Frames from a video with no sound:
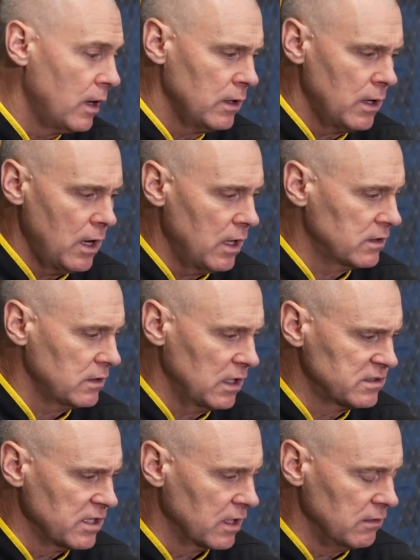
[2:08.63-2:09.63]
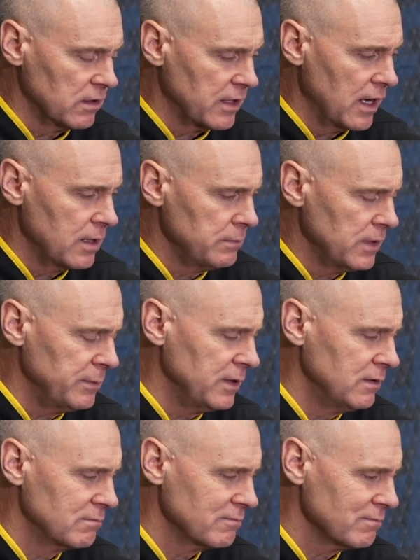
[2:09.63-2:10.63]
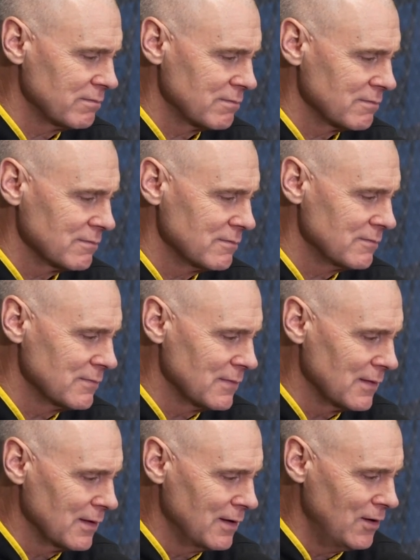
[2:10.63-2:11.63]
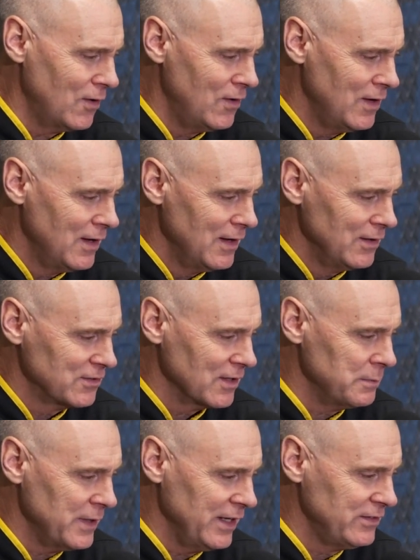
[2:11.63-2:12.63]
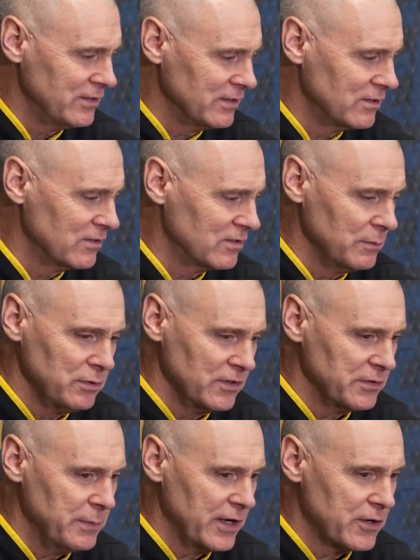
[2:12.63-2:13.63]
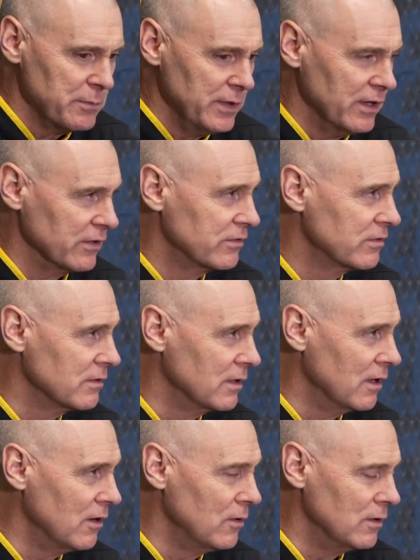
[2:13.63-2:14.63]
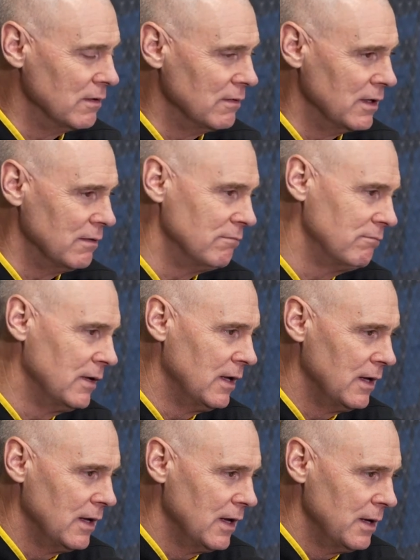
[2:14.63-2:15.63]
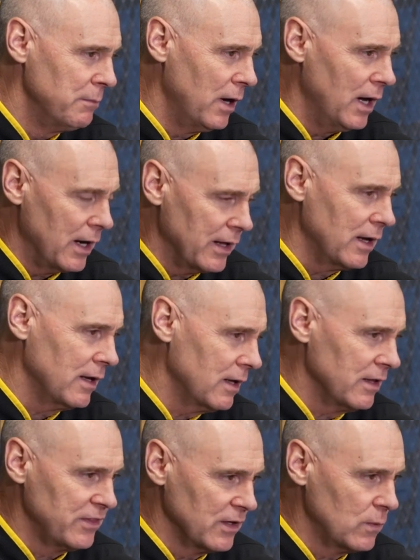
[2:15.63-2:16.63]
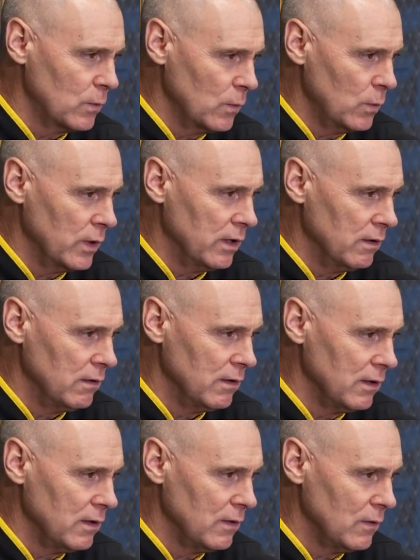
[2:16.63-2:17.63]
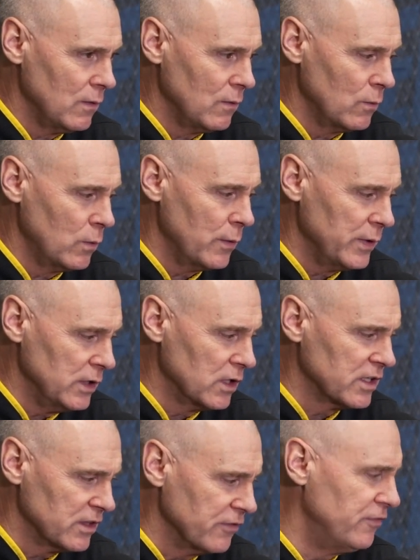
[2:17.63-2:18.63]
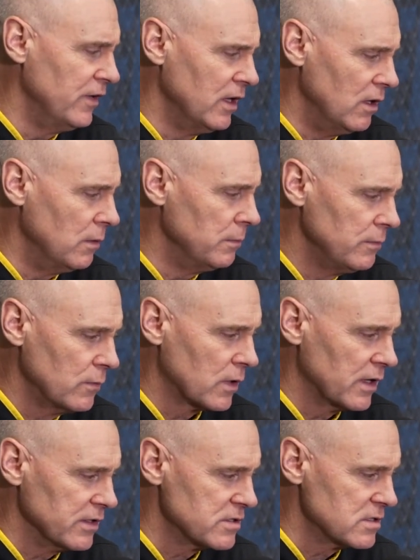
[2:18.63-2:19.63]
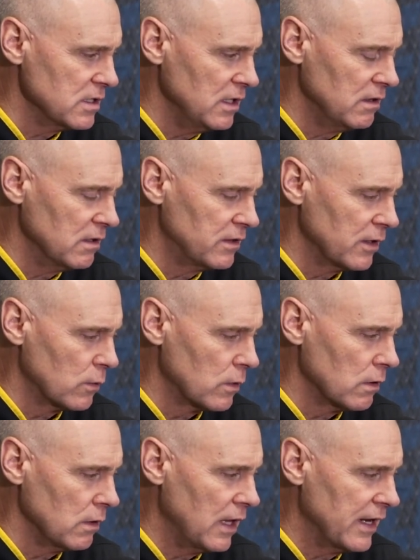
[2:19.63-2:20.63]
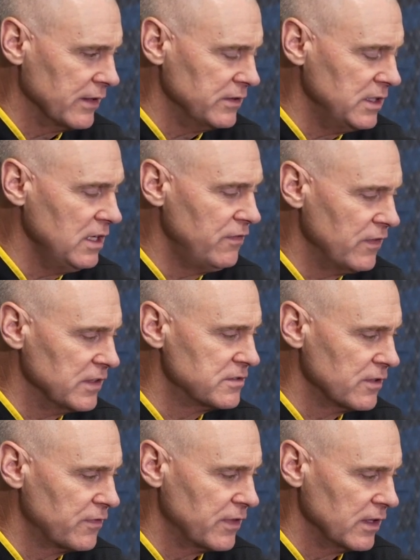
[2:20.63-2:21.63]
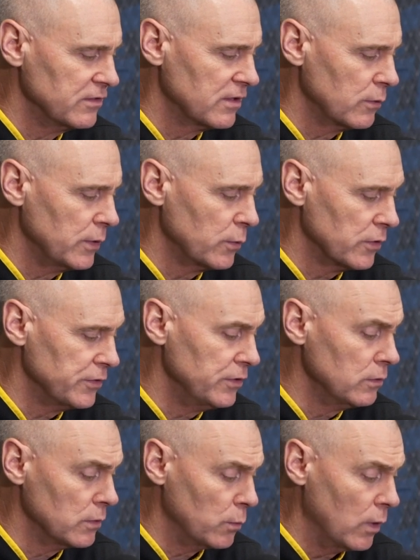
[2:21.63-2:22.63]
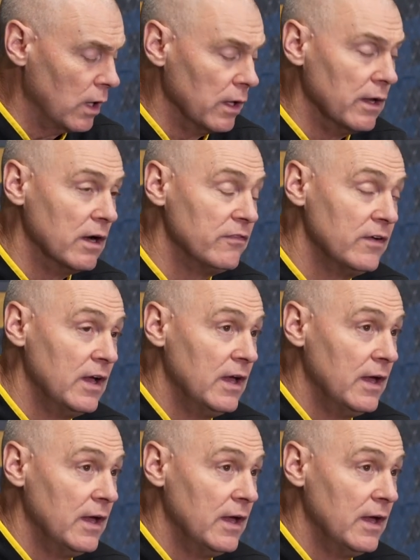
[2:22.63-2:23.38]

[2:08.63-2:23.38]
You know, I'll take a look at him. I mean, you know, some nights it's as simple as make or miss, you know. But I think when we look at the film, we're going to see that there were a lot of defensive things that we weren't doing well enough.